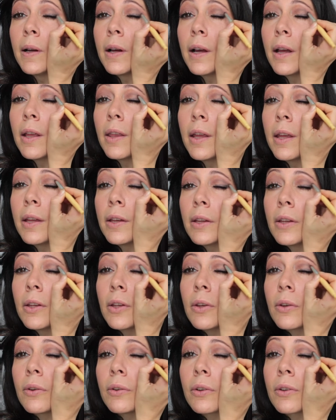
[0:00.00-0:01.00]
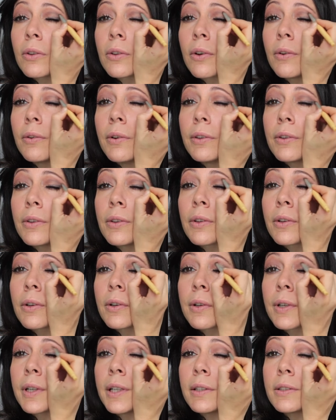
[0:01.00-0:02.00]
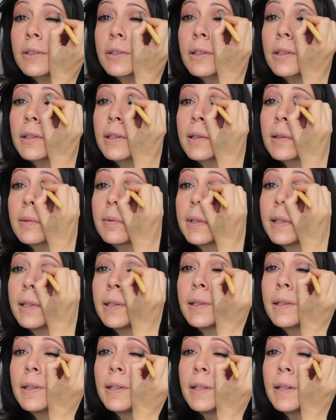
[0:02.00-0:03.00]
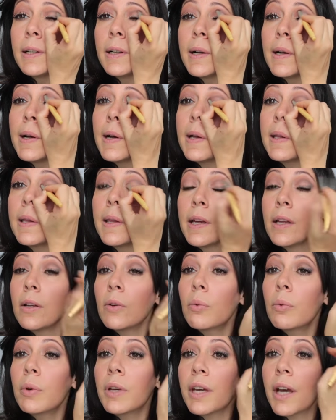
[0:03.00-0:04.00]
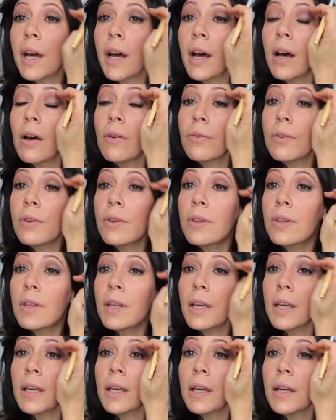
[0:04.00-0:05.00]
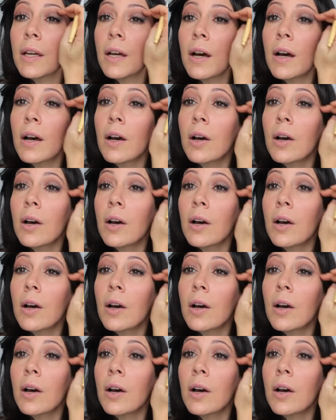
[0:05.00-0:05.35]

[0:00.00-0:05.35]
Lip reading: and then you just go into the crease a little bit, and then we have the